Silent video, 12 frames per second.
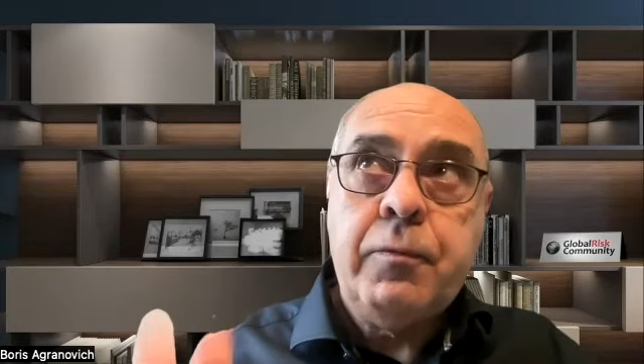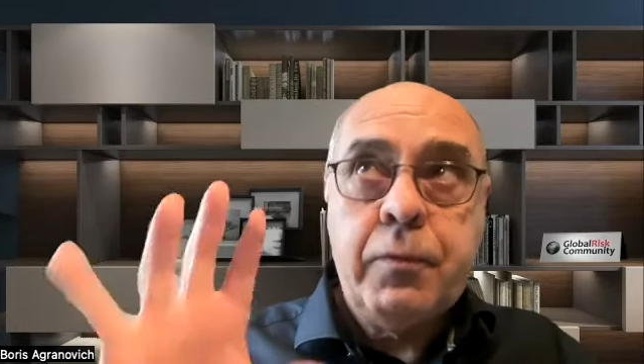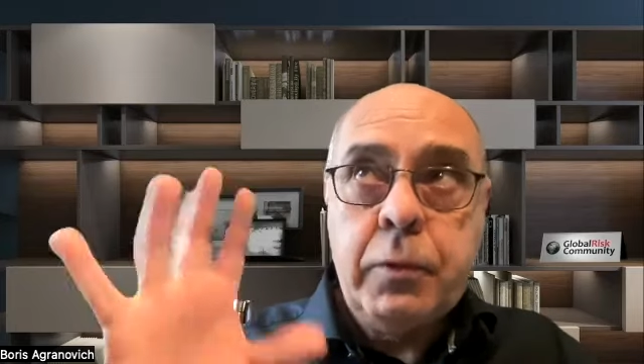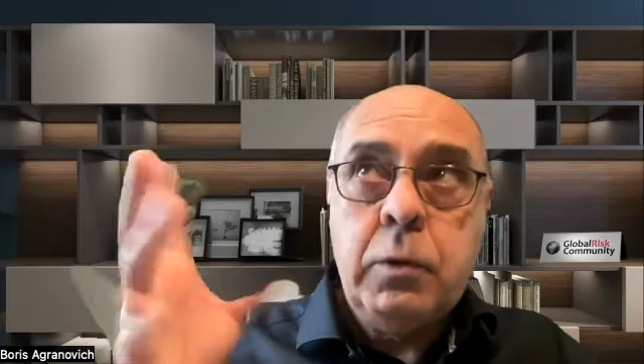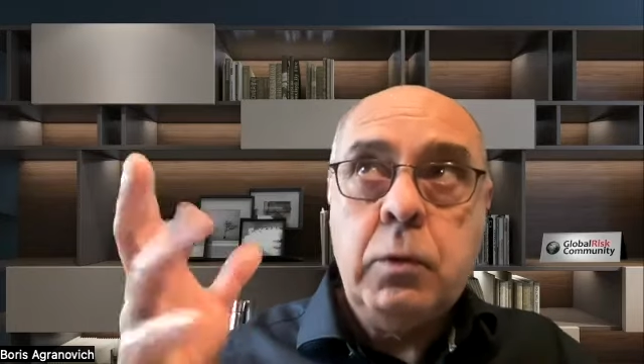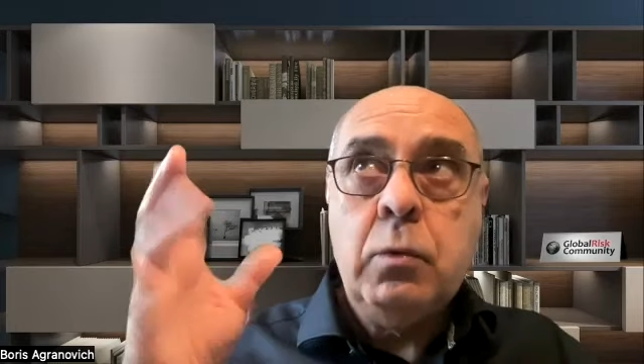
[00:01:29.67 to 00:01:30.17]

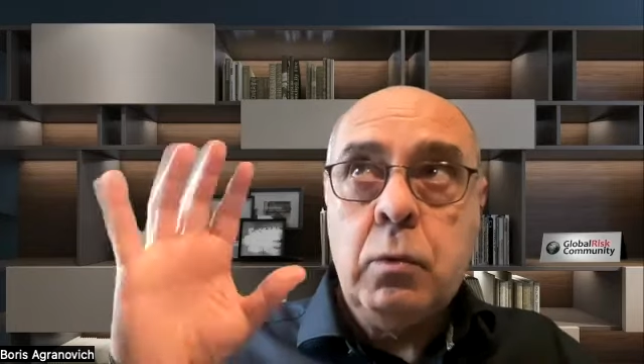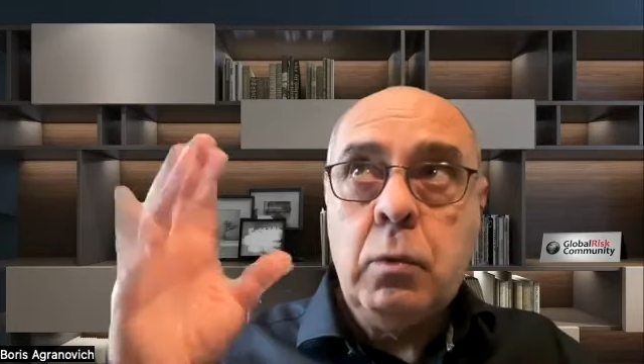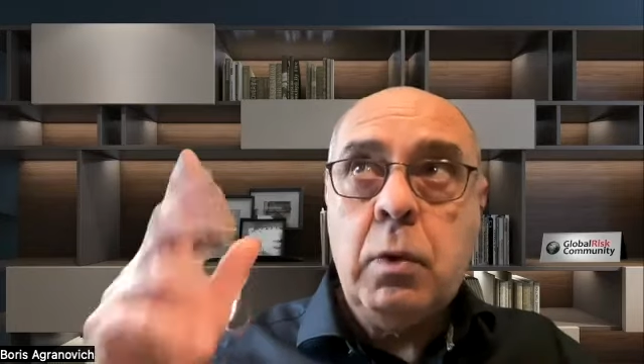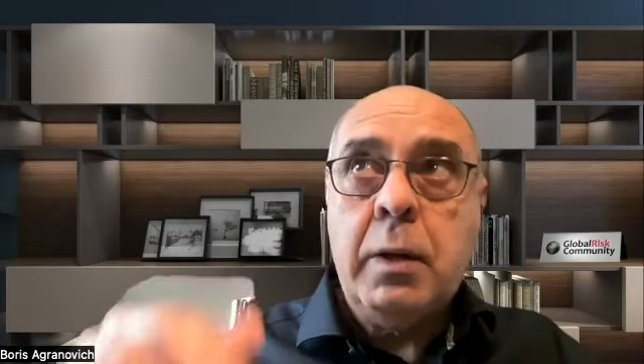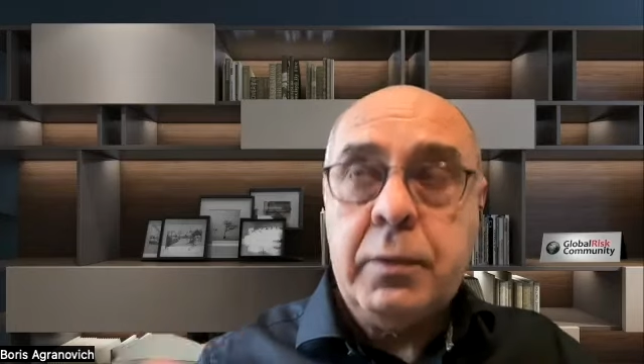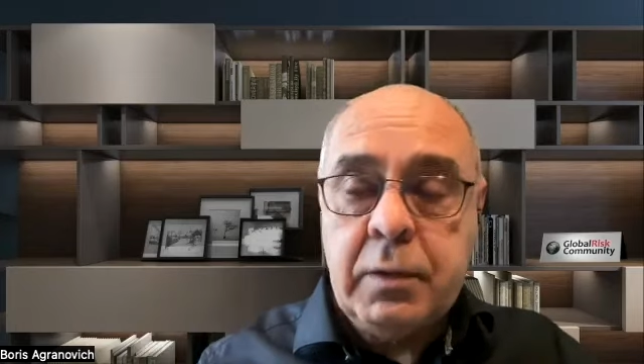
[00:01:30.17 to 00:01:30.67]
few
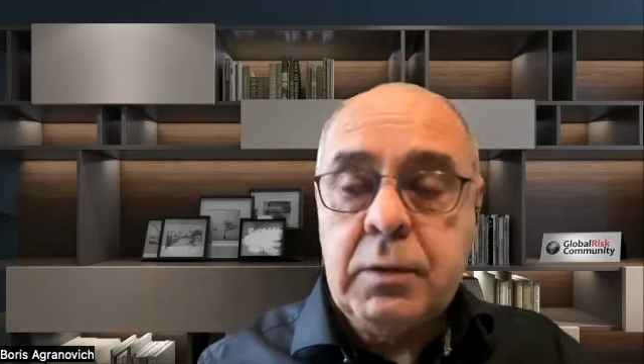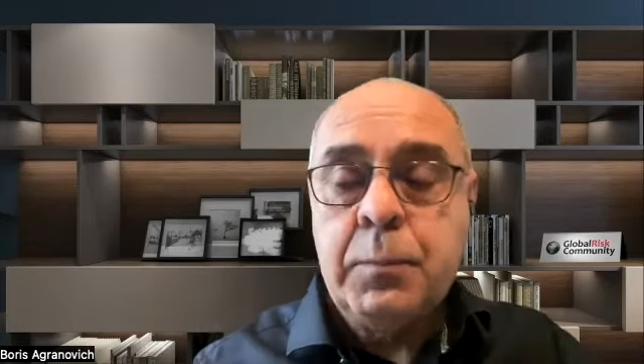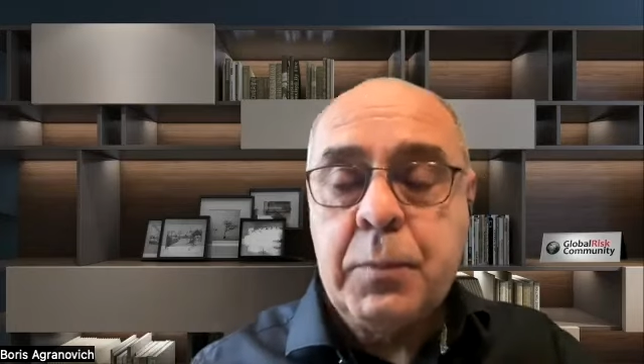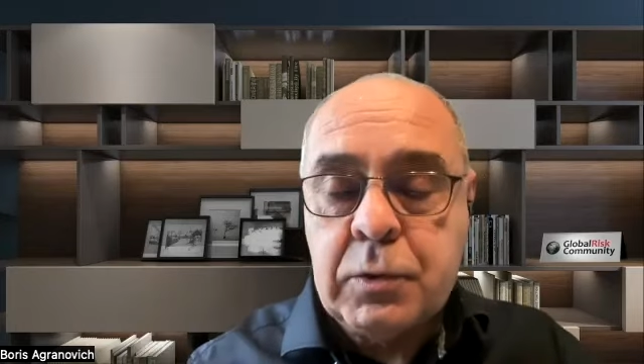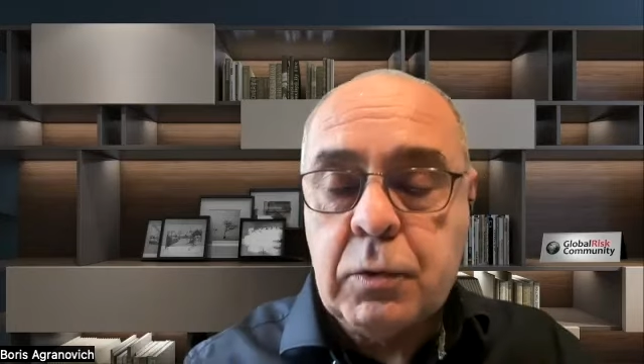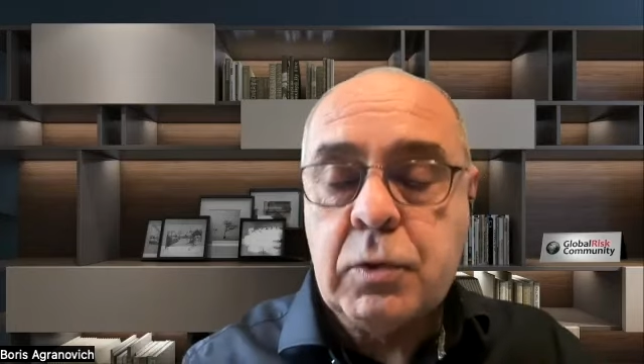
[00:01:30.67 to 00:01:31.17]
hundred
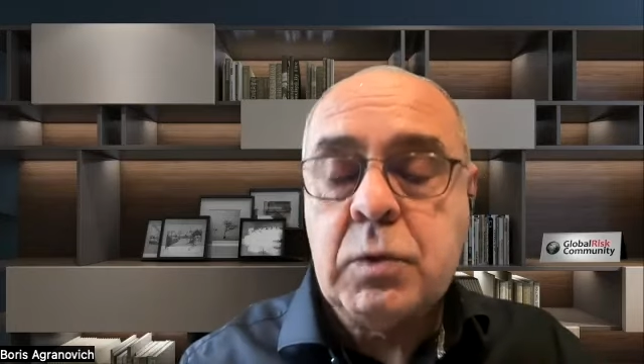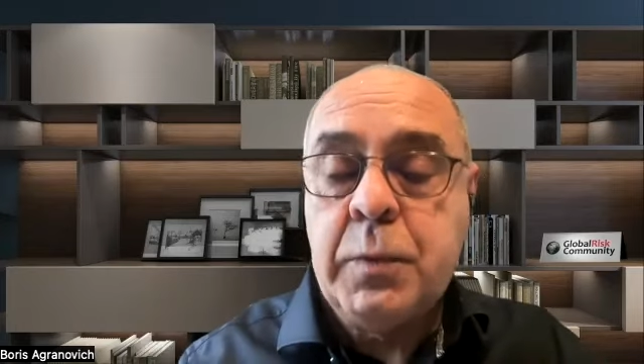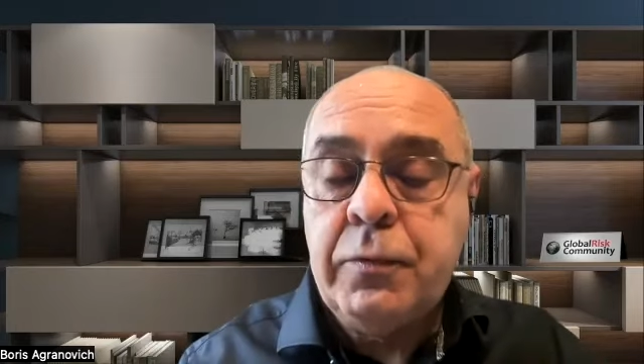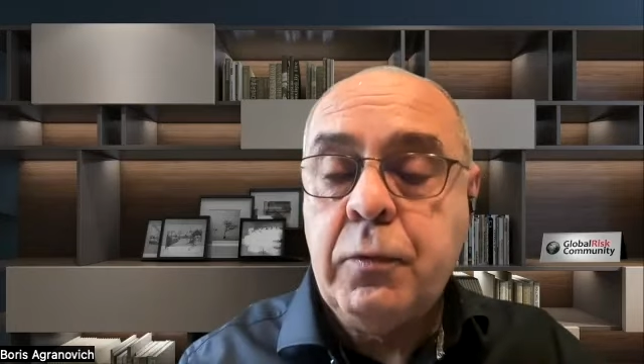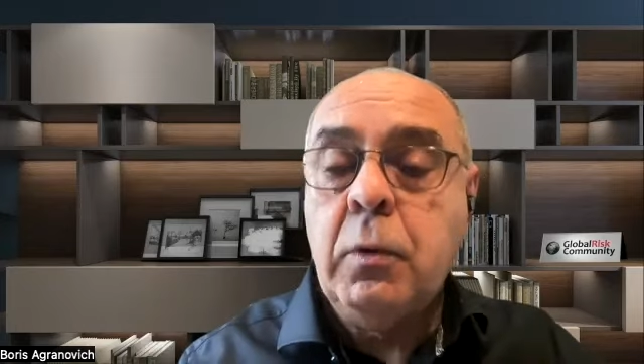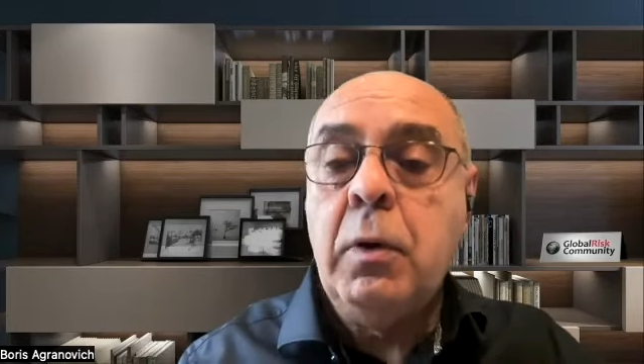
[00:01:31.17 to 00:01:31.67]
episodes
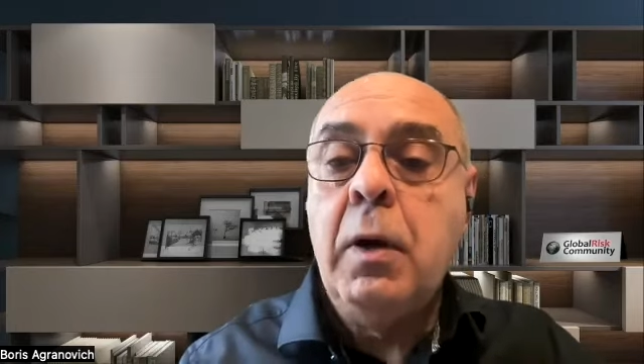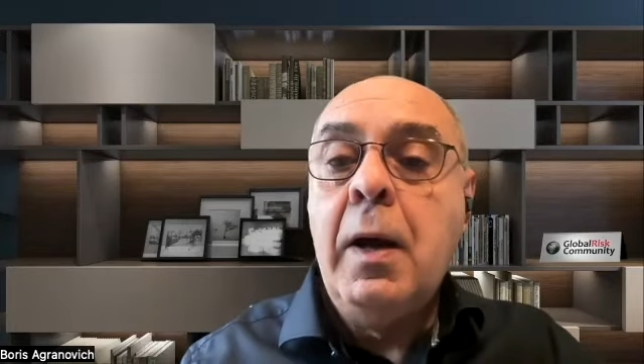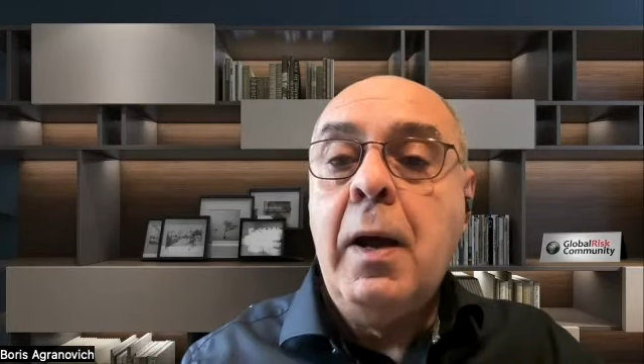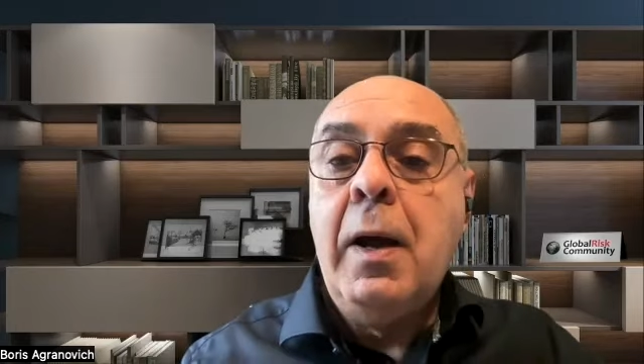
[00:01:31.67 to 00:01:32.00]
before